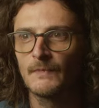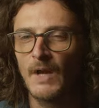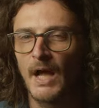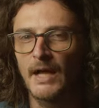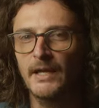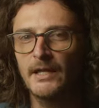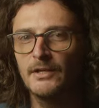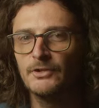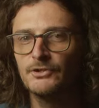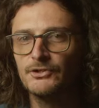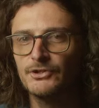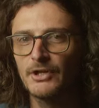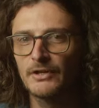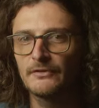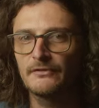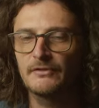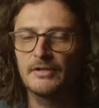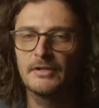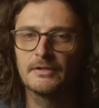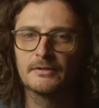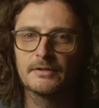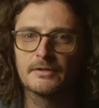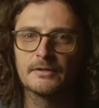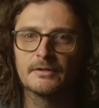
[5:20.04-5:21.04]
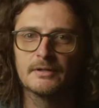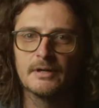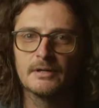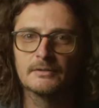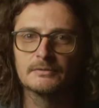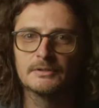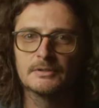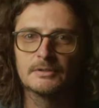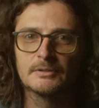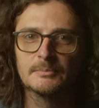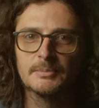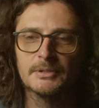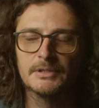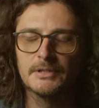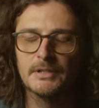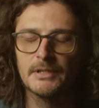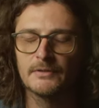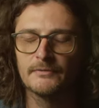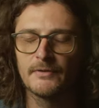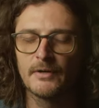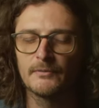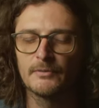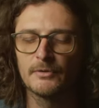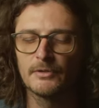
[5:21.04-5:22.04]
I can just hear it a little bit
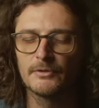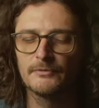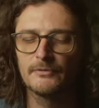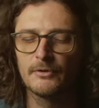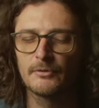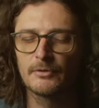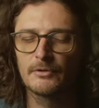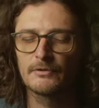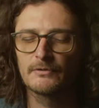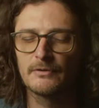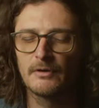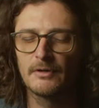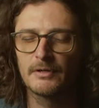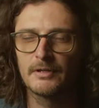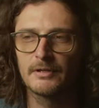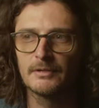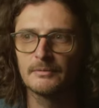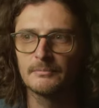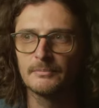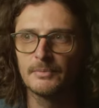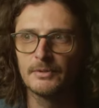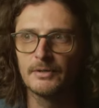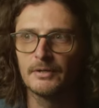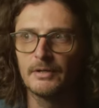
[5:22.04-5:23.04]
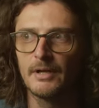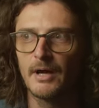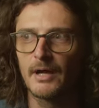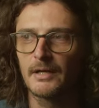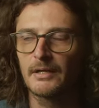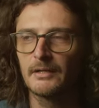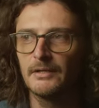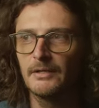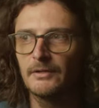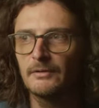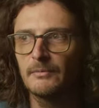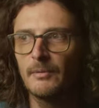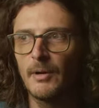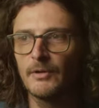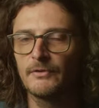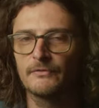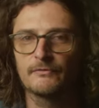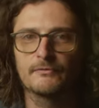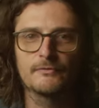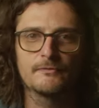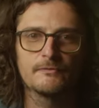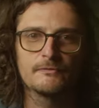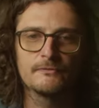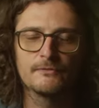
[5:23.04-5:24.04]
if I really focus on it, but I can hear my
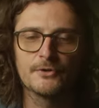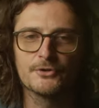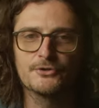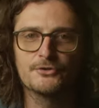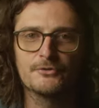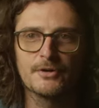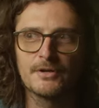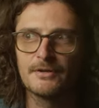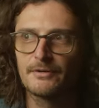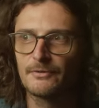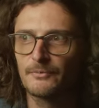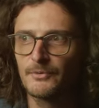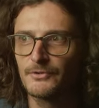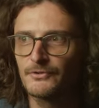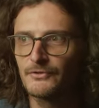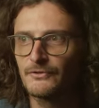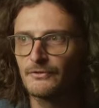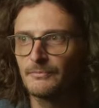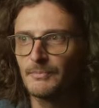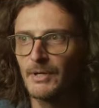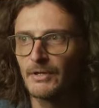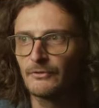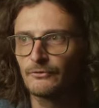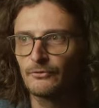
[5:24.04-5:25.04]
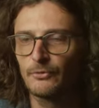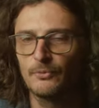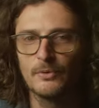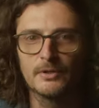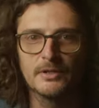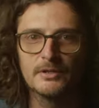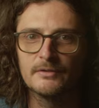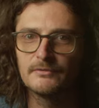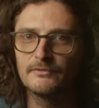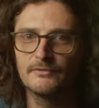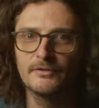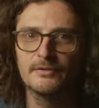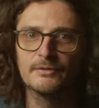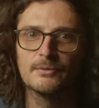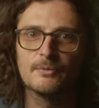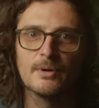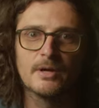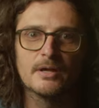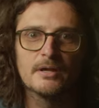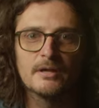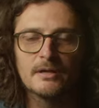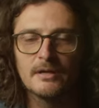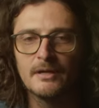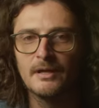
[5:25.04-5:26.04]
refrigerator, which is about 20 feet
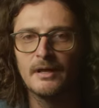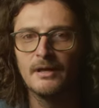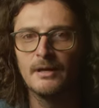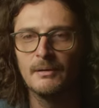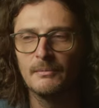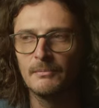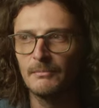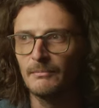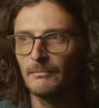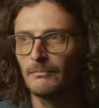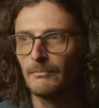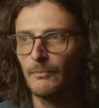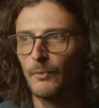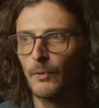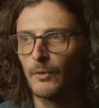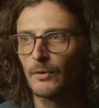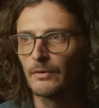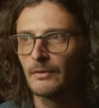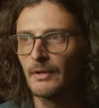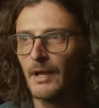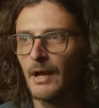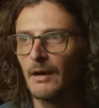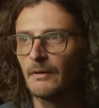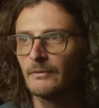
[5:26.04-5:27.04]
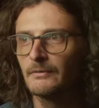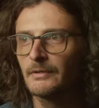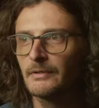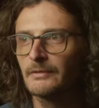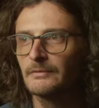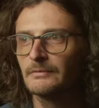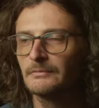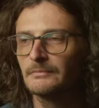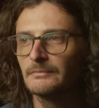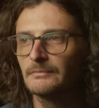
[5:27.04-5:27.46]
away, more loudly.